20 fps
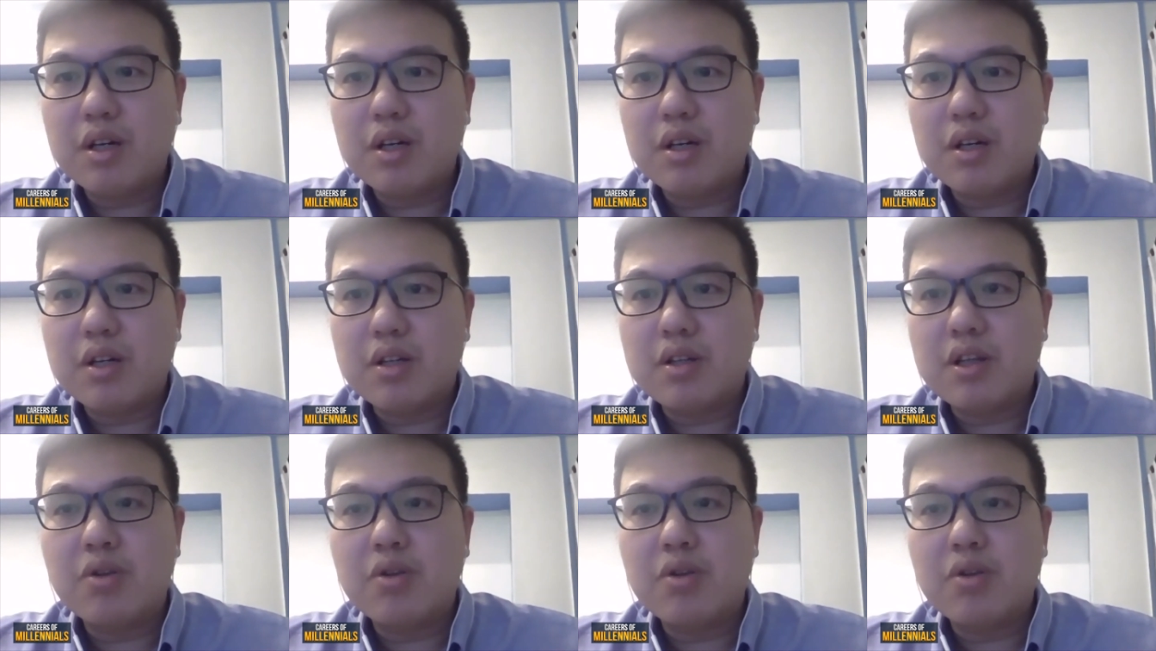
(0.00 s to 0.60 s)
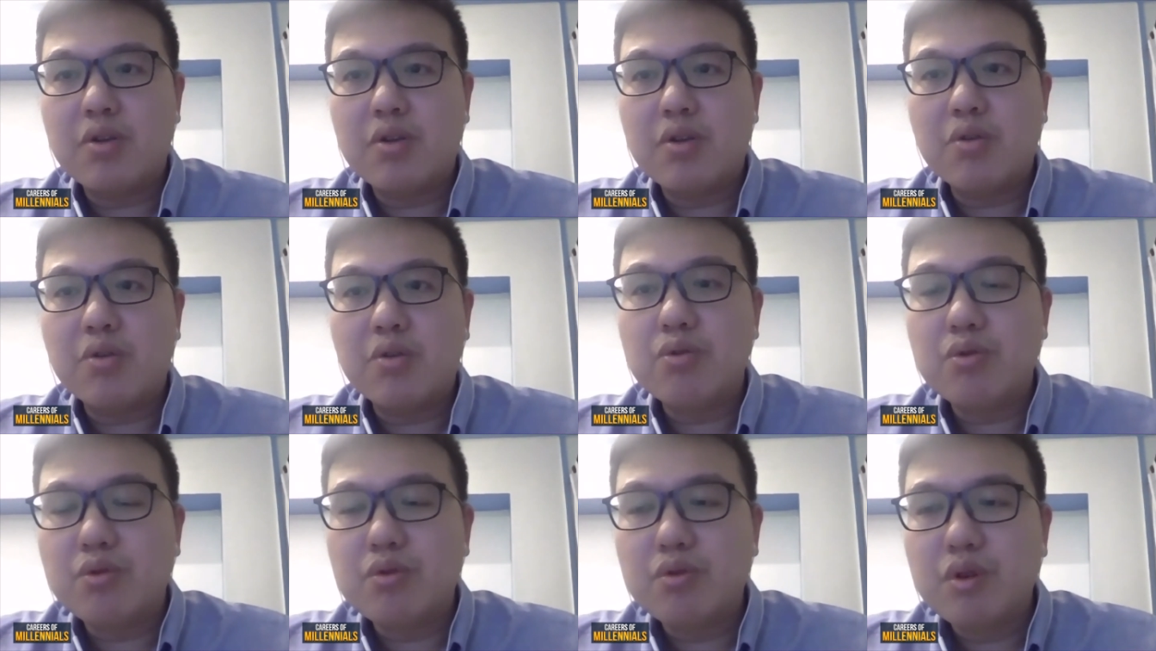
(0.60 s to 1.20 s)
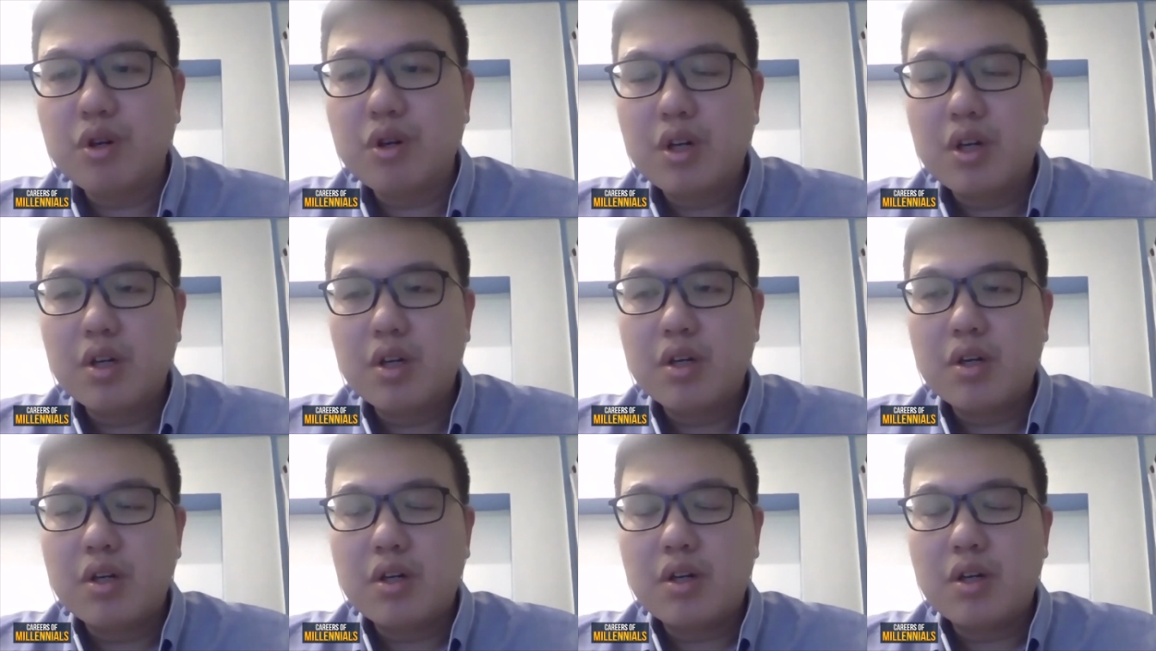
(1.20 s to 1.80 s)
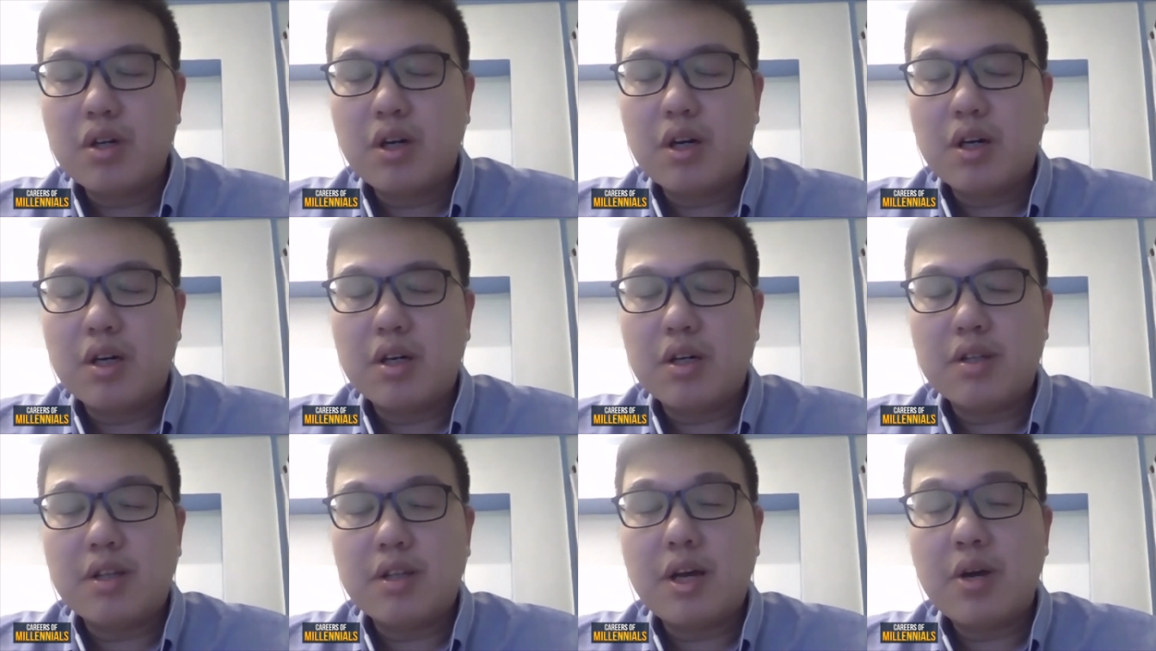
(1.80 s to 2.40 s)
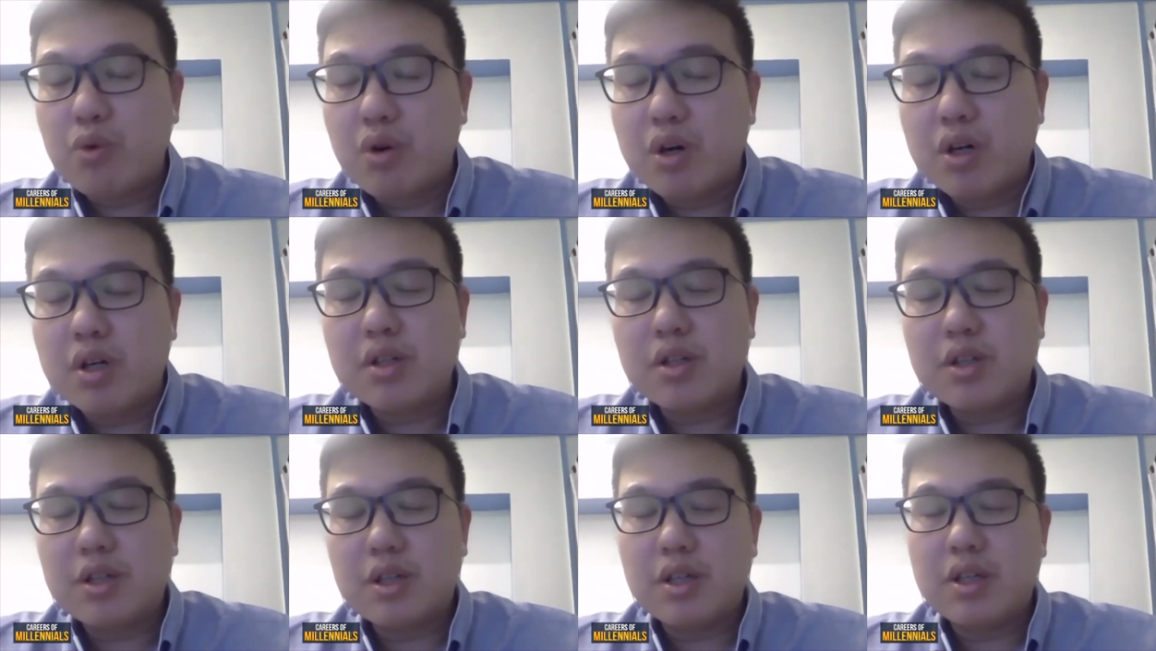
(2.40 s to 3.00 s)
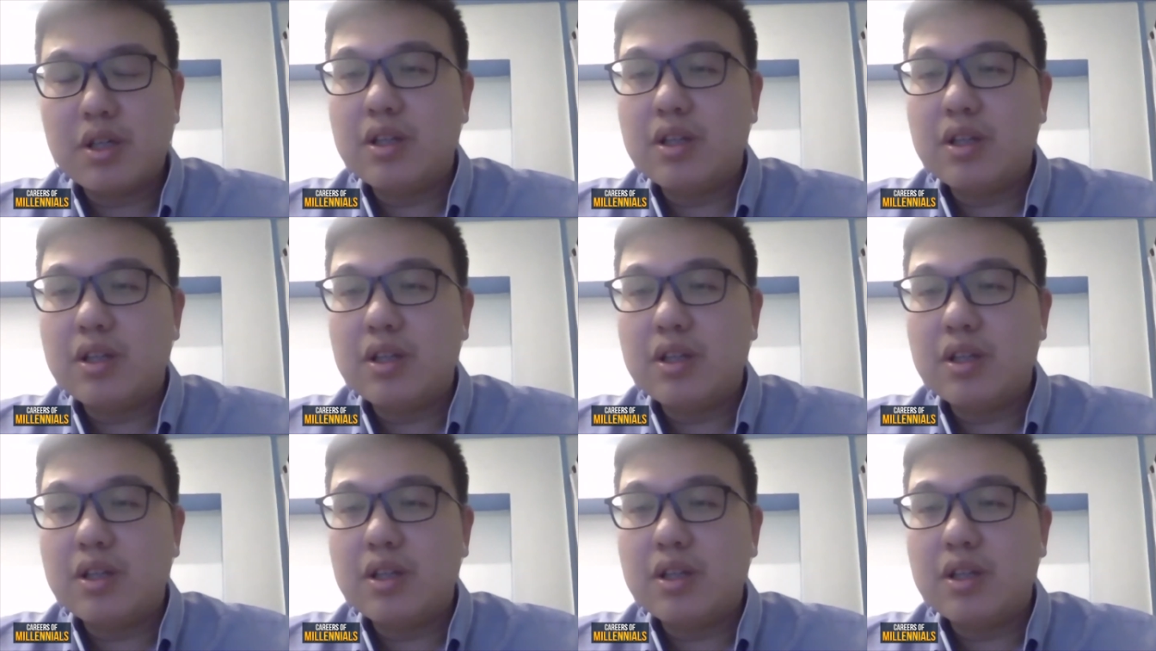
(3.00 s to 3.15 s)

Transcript: they do their work in their